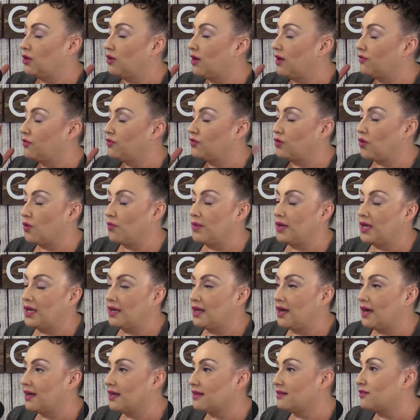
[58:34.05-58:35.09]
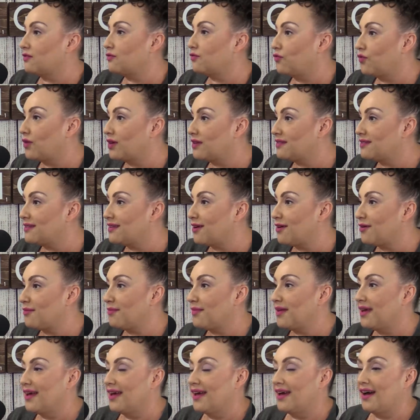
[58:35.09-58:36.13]
You have so many nuggets of
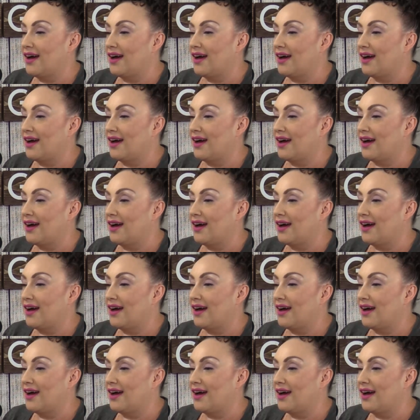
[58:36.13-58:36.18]
wisdom